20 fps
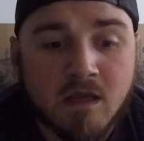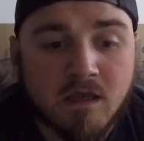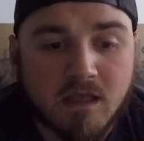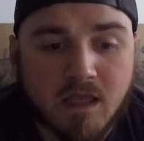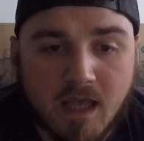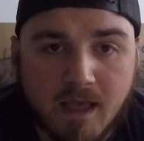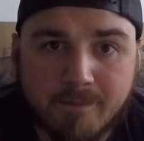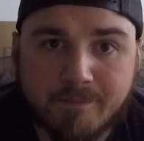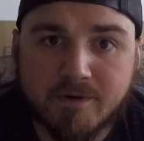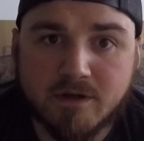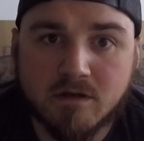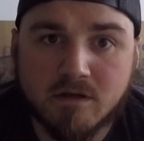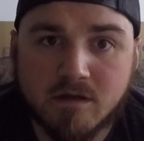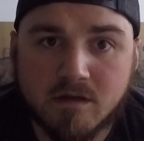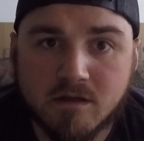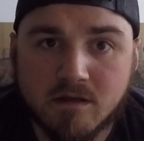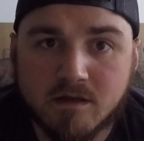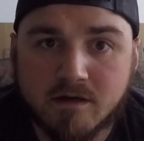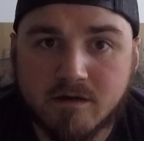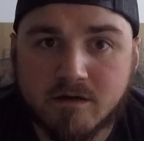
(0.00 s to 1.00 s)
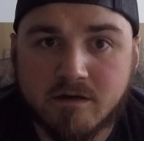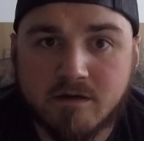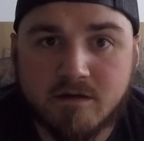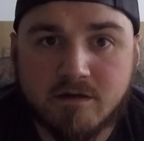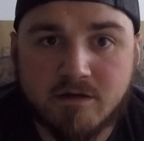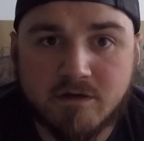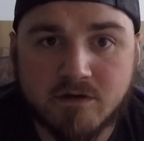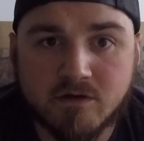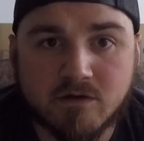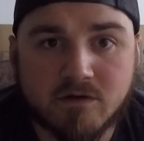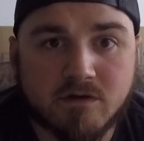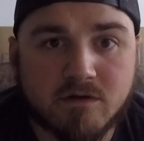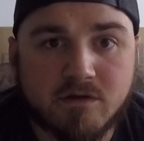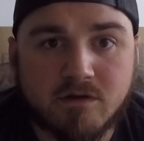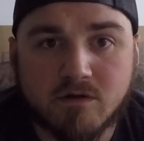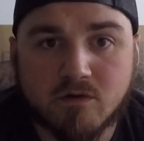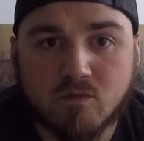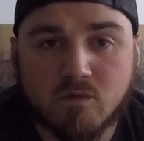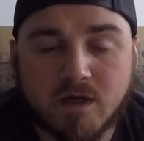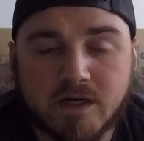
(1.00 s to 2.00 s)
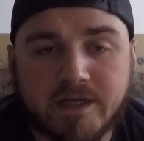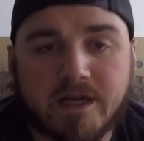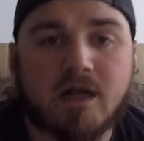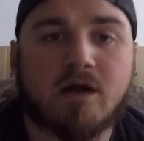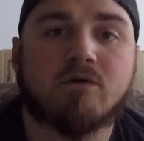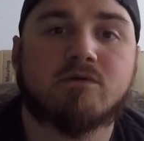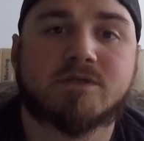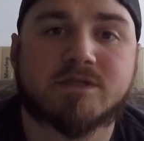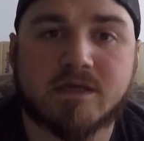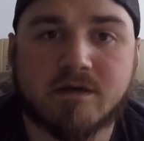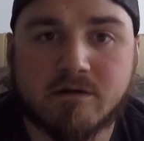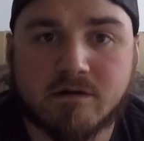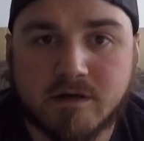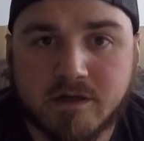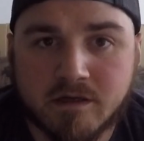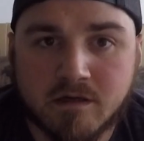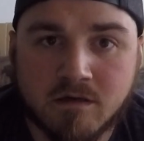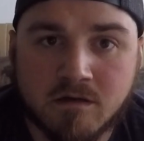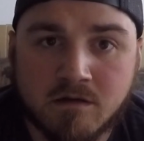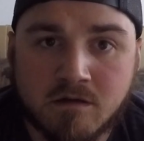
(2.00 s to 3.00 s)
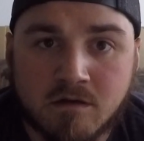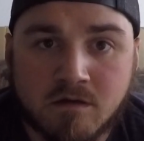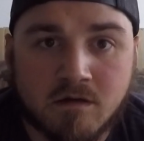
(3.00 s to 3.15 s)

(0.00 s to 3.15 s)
Capitol Hill area, your White House area,